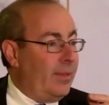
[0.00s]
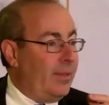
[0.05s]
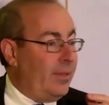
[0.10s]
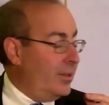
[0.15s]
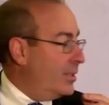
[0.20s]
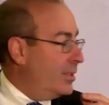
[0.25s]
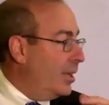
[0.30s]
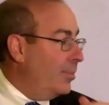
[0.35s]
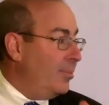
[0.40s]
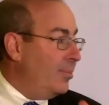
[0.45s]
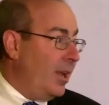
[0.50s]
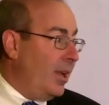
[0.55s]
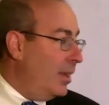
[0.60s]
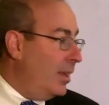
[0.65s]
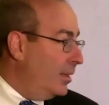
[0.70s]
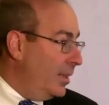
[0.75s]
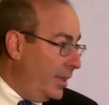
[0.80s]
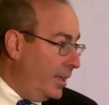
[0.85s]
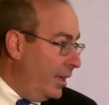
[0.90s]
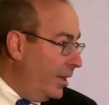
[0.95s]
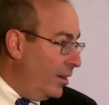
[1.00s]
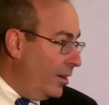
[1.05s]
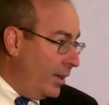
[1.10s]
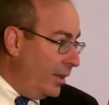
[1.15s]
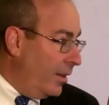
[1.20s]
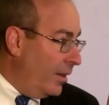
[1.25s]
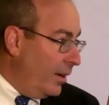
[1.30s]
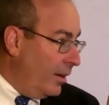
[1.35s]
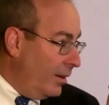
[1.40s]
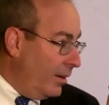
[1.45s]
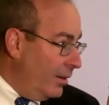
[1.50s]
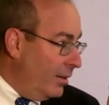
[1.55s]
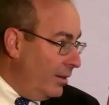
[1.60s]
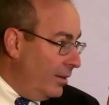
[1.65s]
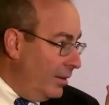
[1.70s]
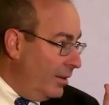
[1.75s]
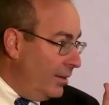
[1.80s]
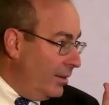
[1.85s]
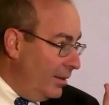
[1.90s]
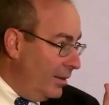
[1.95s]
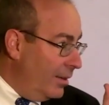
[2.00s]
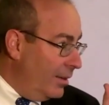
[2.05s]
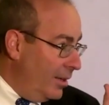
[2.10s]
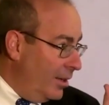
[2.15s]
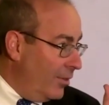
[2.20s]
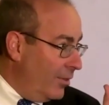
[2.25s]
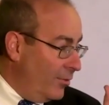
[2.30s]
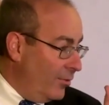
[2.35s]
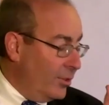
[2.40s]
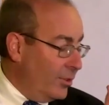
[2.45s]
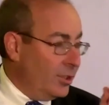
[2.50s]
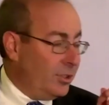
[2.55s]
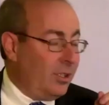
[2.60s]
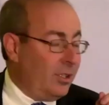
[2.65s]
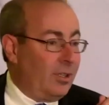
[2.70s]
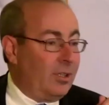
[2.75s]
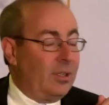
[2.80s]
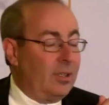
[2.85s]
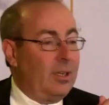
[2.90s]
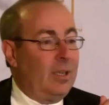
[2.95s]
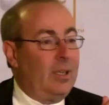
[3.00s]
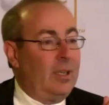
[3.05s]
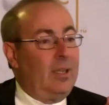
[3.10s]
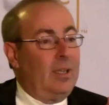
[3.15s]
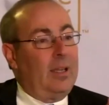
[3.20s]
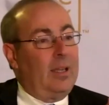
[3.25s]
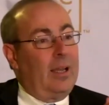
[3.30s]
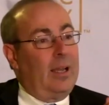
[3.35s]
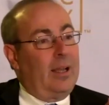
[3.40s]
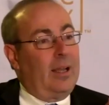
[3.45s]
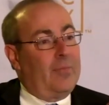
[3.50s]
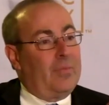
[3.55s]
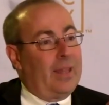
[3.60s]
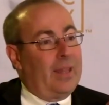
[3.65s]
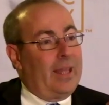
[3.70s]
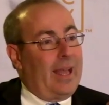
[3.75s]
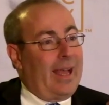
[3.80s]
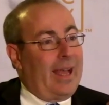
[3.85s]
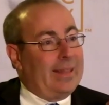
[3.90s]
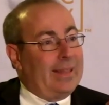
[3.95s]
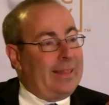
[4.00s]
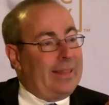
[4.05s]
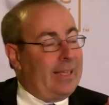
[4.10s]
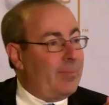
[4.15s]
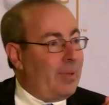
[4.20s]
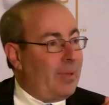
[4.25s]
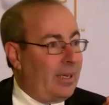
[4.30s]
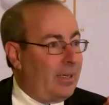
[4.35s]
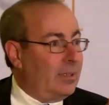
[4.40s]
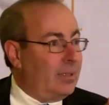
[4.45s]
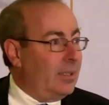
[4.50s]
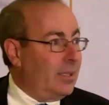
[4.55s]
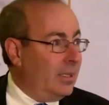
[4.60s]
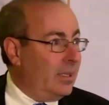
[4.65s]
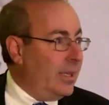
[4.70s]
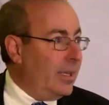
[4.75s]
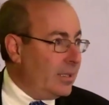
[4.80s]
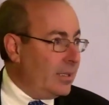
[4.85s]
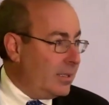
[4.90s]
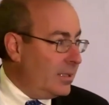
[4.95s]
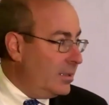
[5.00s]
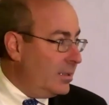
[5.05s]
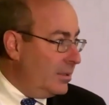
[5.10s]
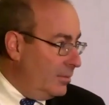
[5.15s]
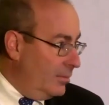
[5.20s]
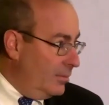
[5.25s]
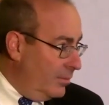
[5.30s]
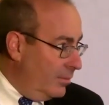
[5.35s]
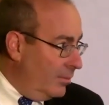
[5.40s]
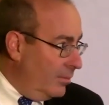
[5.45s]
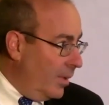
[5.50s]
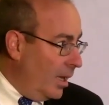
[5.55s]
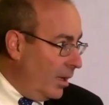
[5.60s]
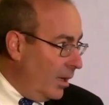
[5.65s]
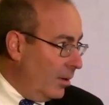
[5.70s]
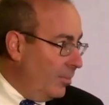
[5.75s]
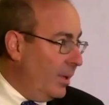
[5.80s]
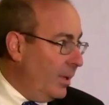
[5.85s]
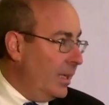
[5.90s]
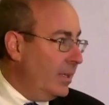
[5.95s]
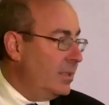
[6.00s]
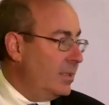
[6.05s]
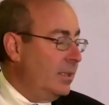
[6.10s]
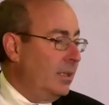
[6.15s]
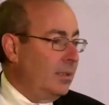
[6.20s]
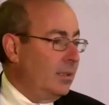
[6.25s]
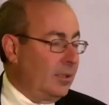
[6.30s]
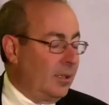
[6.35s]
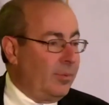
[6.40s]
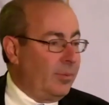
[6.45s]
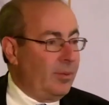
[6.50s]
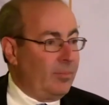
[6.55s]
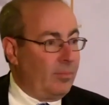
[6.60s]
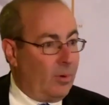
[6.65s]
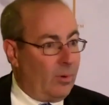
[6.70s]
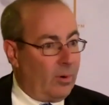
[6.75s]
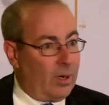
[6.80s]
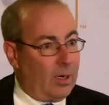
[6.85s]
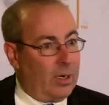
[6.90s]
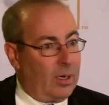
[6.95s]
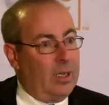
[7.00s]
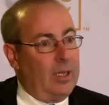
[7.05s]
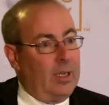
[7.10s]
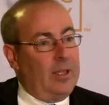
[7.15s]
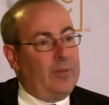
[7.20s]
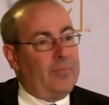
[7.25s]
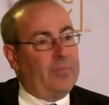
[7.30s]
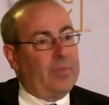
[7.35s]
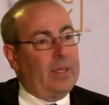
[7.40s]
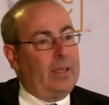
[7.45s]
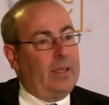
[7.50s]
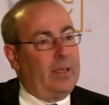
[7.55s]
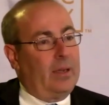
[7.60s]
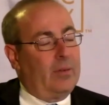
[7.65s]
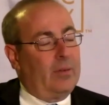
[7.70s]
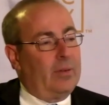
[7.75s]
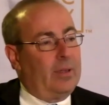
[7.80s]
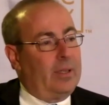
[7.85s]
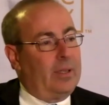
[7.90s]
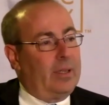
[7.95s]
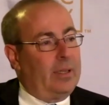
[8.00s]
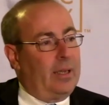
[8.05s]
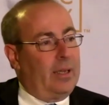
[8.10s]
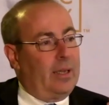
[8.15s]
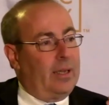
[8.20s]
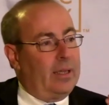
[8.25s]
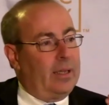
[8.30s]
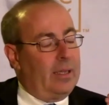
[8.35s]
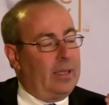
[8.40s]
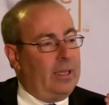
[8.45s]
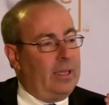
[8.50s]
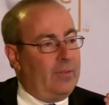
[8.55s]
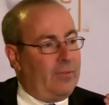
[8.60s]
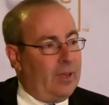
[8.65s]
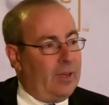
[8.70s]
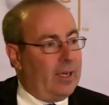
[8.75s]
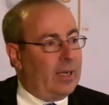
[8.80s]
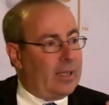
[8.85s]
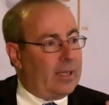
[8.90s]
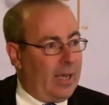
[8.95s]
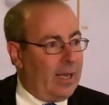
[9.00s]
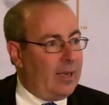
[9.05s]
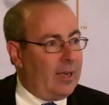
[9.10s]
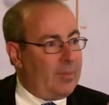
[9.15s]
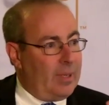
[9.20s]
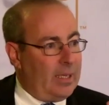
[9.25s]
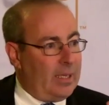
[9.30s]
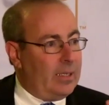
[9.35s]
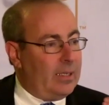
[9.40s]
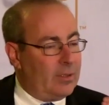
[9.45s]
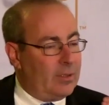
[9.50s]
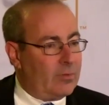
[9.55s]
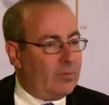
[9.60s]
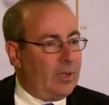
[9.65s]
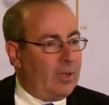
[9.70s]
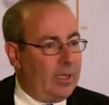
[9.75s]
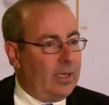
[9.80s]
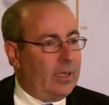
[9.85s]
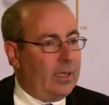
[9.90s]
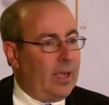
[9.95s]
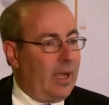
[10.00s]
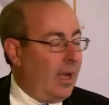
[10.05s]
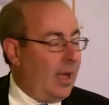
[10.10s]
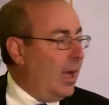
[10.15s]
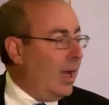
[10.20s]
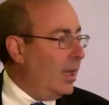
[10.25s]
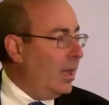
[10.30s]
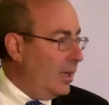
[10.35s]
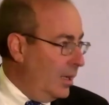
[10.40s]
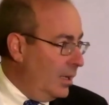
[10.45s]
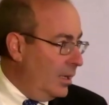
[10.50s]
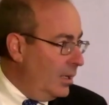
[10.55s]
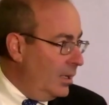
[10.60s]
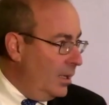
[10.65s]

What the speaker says: there's some nonlinearity there, you know, for sure. I think about it a little less model-based and a little bit more, you know, if an economy is running hot,